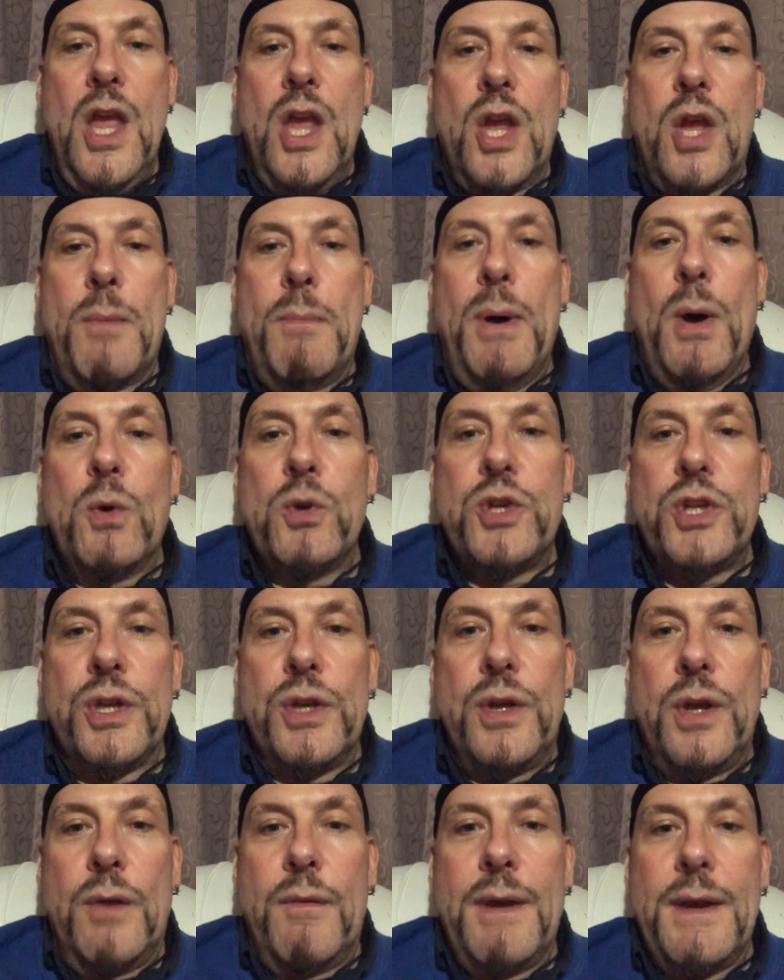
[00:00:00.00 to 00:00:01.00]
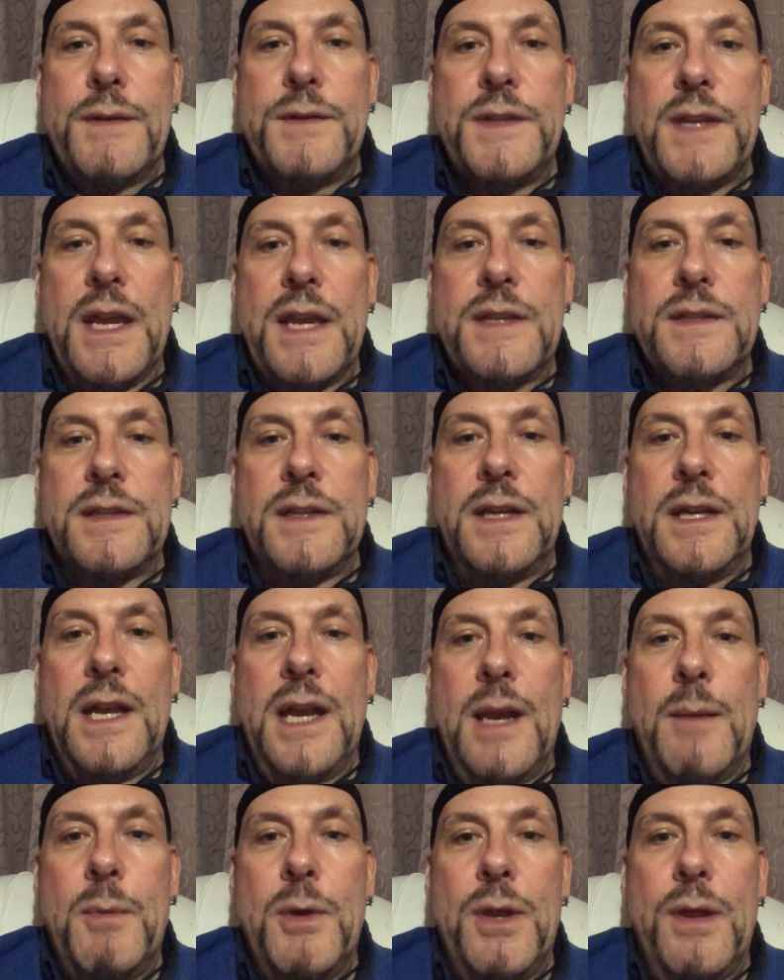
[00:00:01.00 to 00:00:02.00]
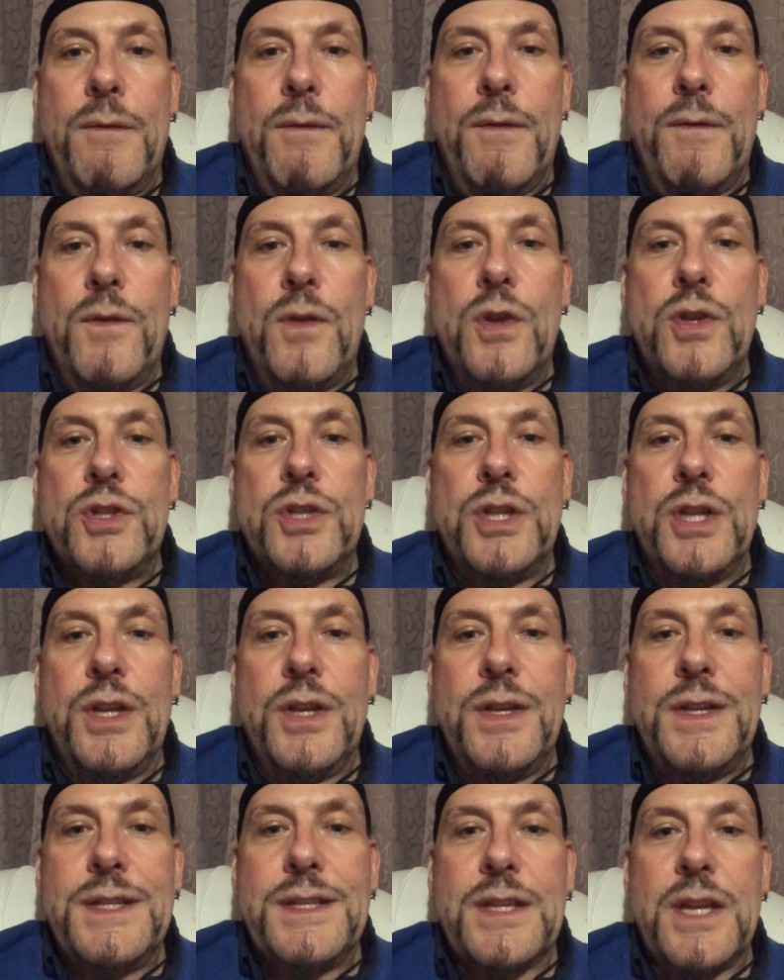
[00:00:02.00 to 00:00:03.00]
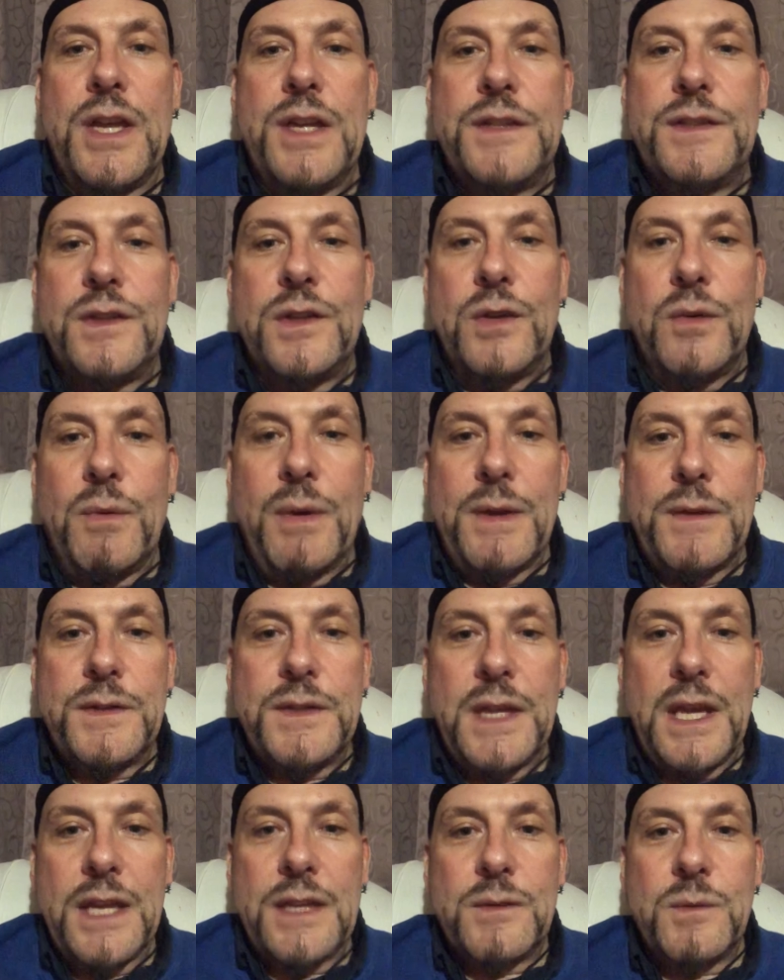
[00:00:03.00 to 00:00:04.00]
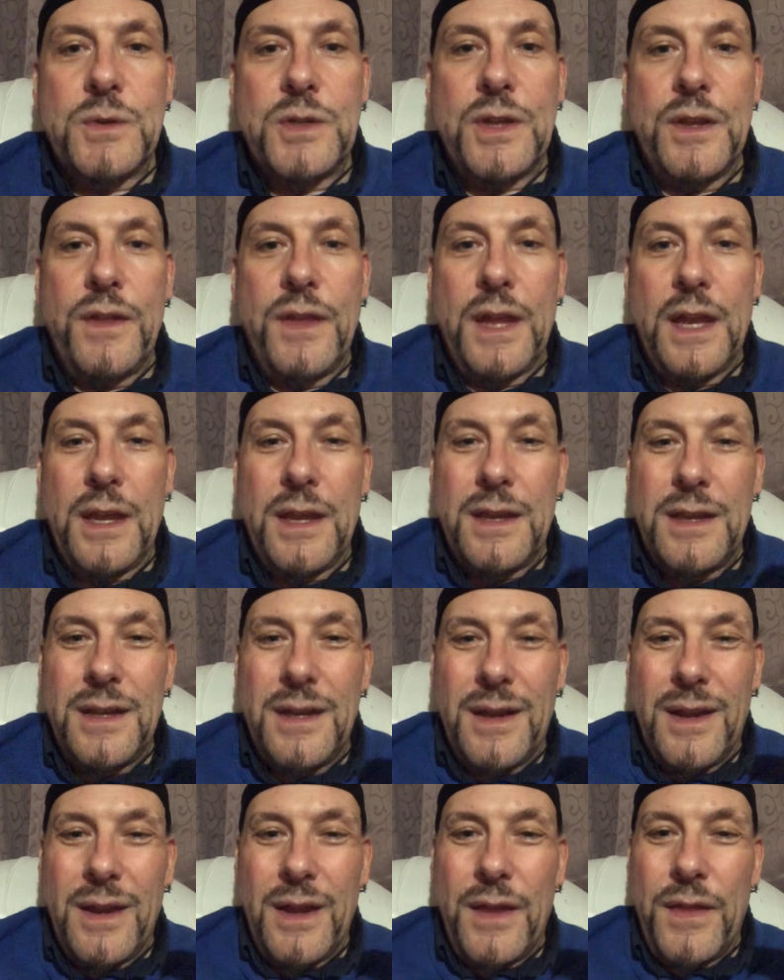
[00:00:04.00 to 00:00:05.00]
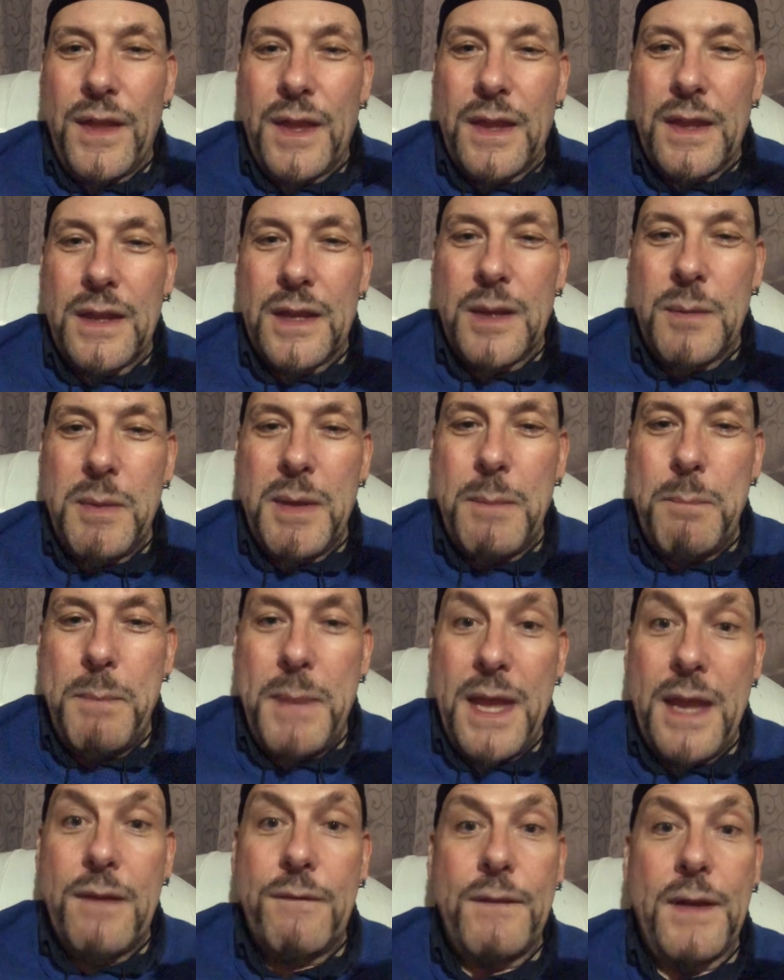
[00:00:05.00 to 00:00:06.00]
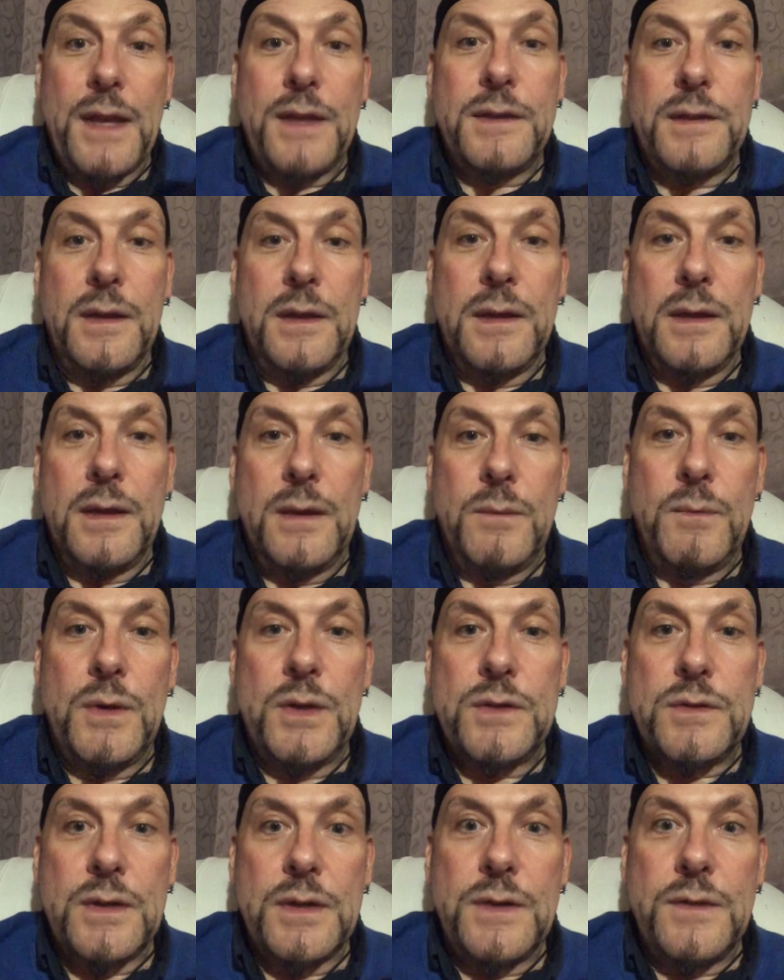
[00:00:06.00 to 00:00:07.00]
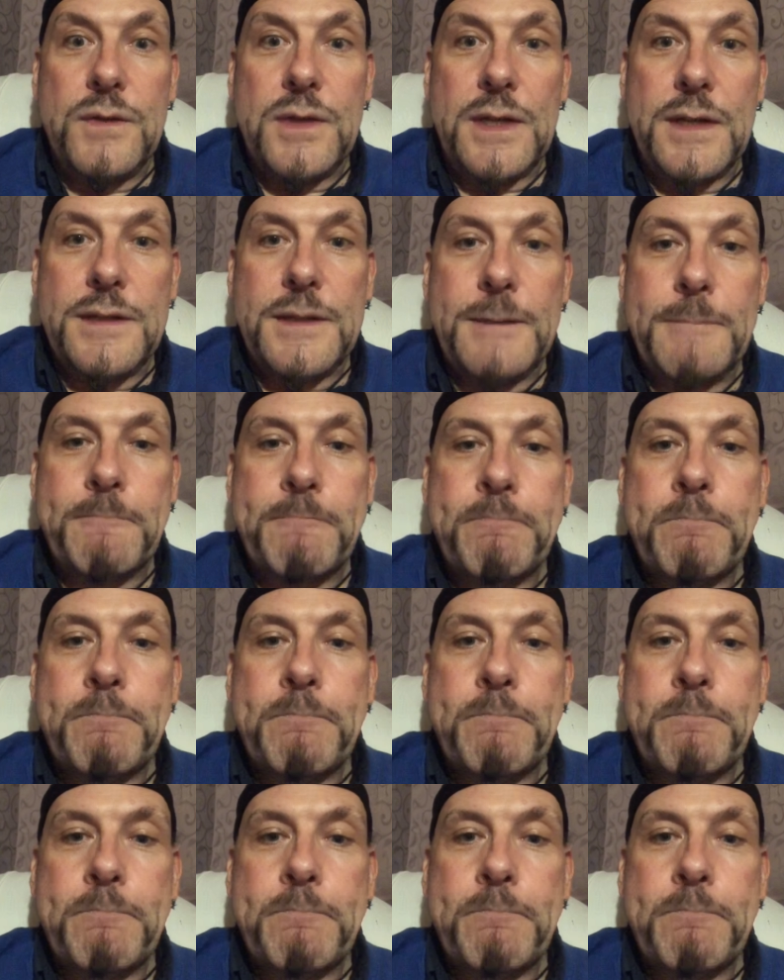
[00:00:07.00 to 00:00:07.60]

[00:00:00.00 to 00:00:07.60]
compulsion around sex and an element of aversion and disgust around sex, which I think that could be a big factor in retroactive jealousy.